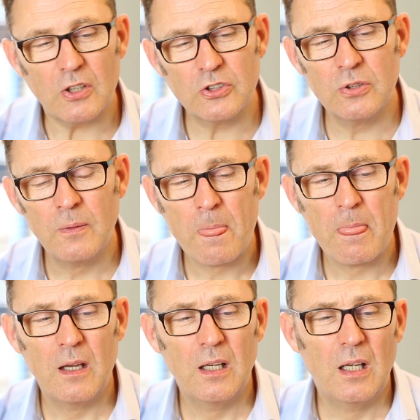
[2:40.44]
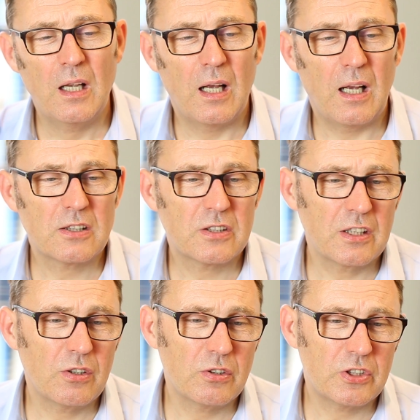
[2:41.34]
So, as
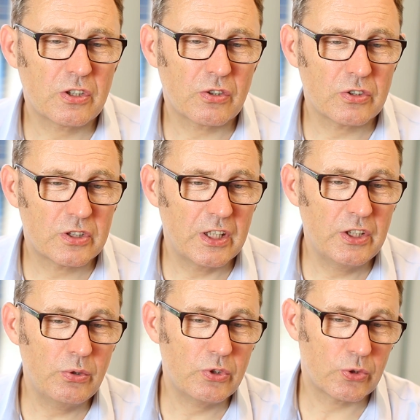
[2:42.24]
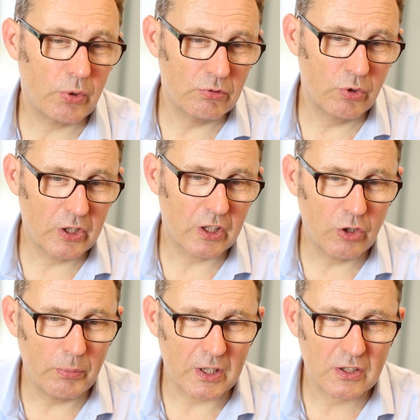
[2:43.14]
technology continues to outrun
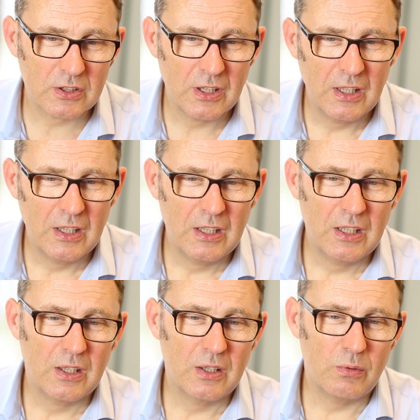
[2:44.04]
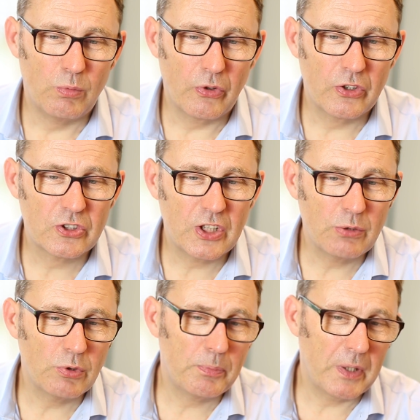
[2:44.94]
economics, what the
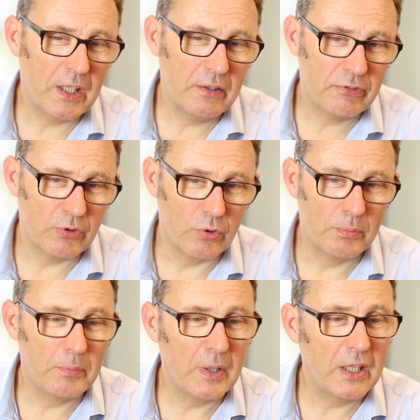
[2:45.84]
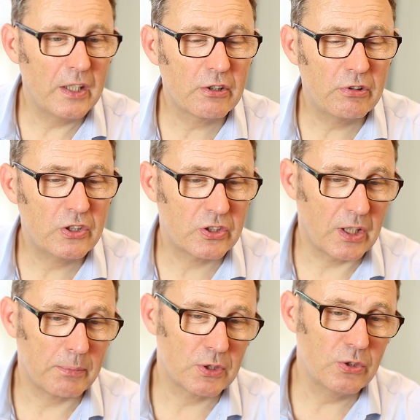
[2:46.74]
state will pay for may increase
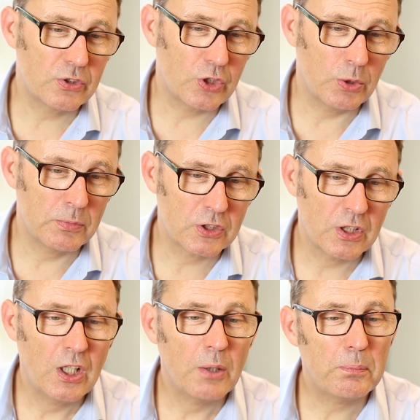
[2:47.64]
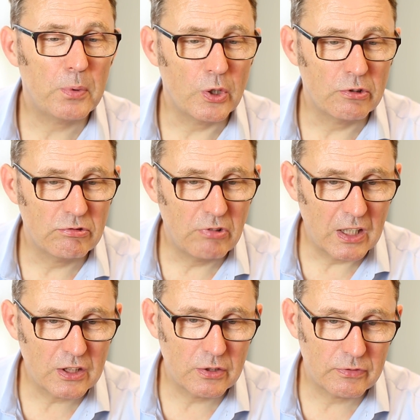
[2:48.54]
in absolute terms, but in
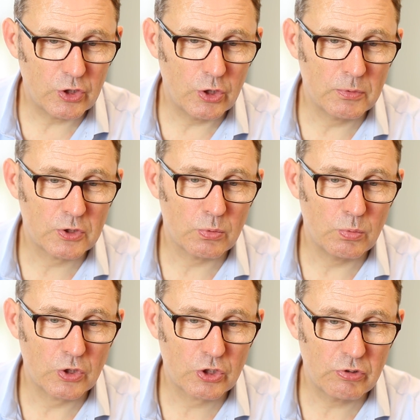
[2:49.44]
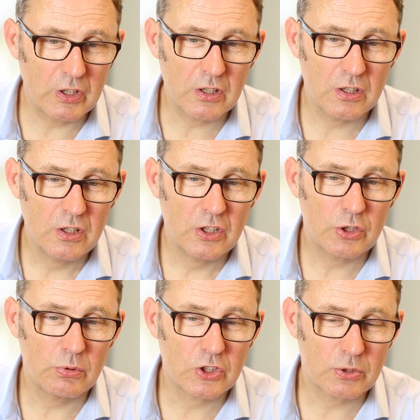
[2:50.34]
relative terms will shrink
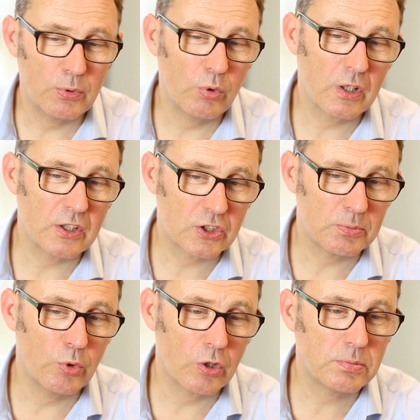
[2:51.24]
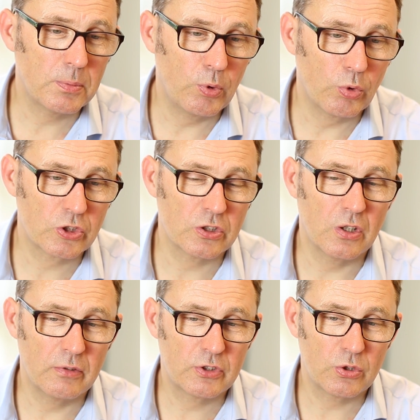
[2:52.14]
to a smaller and smaller proportion
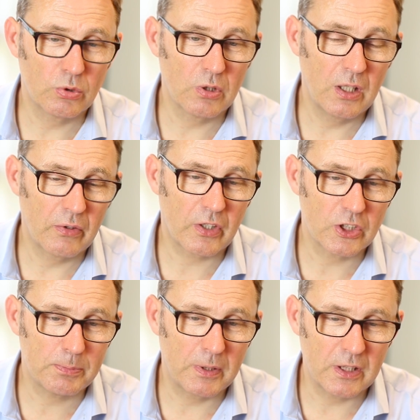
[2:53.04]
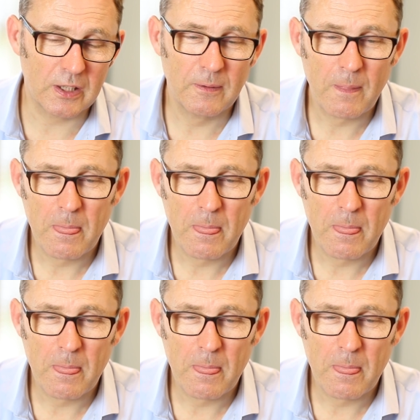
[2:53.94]
of total healthcare spending.